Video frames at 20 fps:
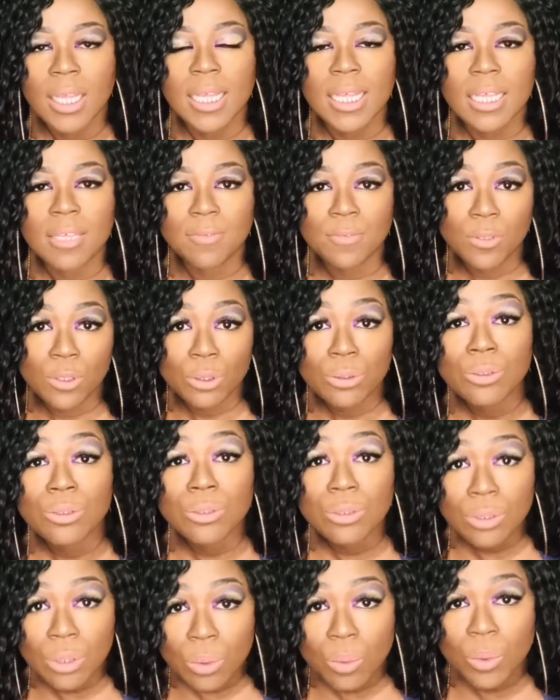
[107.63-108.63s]
if you do
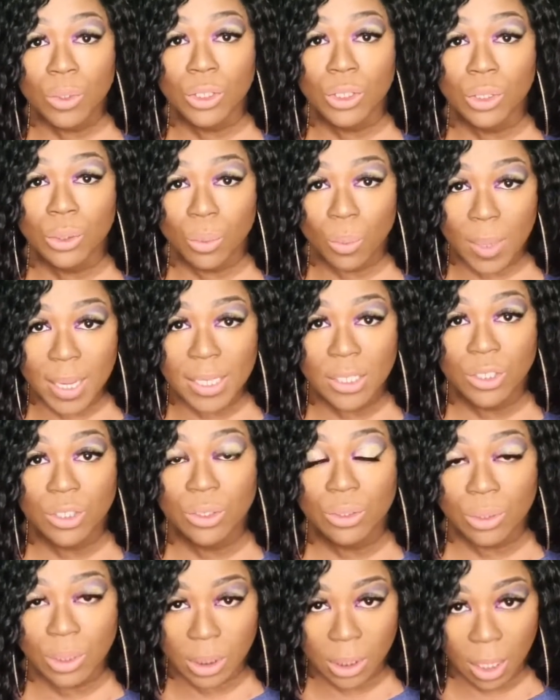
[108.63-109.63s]
not want to waste
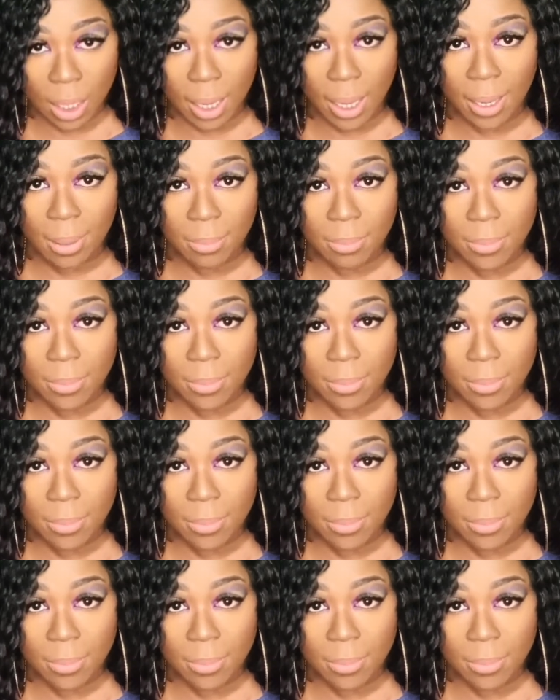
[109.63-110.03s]
your time,